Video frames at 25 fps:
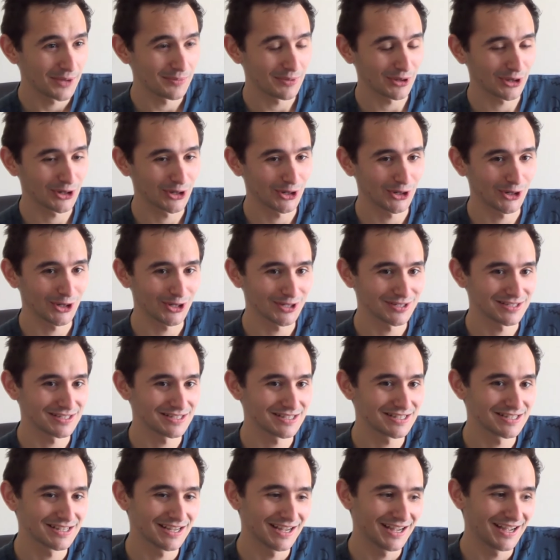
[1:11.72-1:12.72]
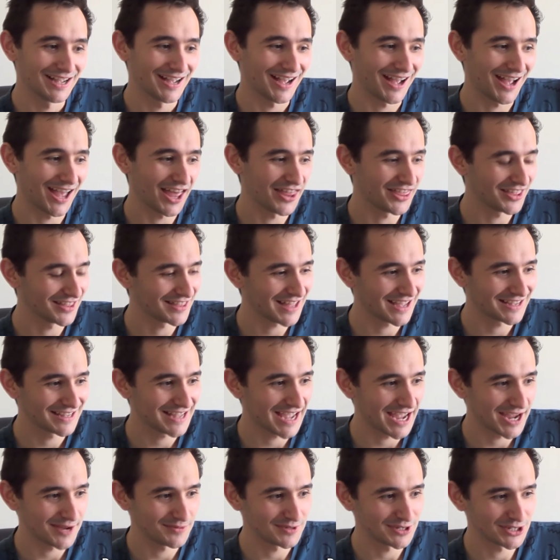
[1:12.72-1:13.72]
because I think that
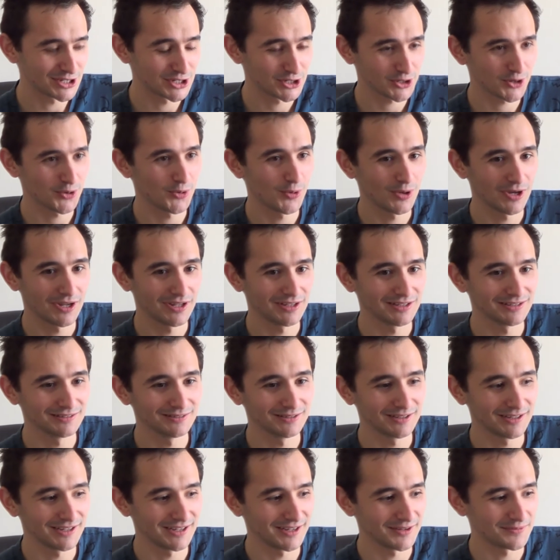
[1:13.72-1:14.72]
game did so well.